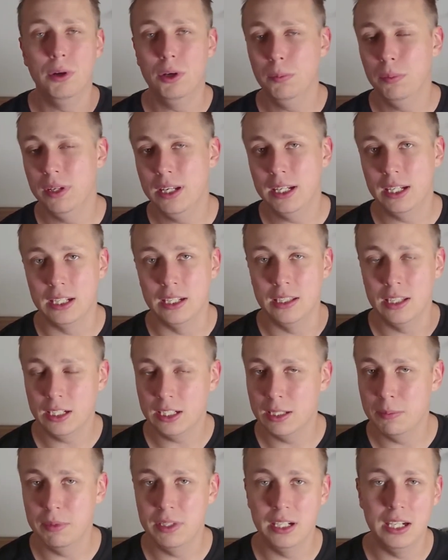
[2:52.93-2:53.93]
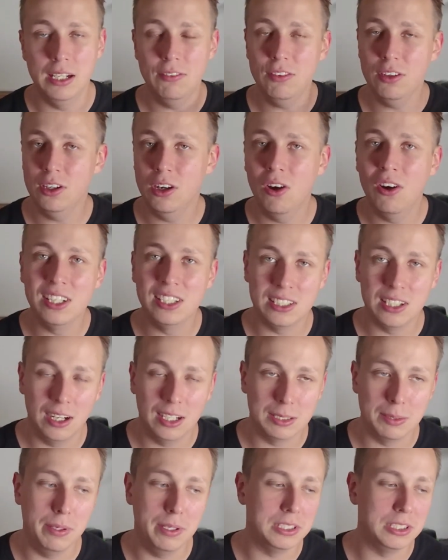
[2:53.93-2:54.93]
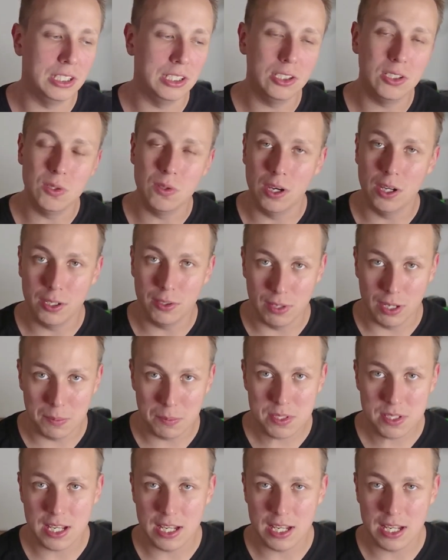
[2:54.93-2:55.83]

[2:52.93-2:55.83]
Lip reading: Blake and Nick Nimmin and everyone always talks about is you get to do 100 reps.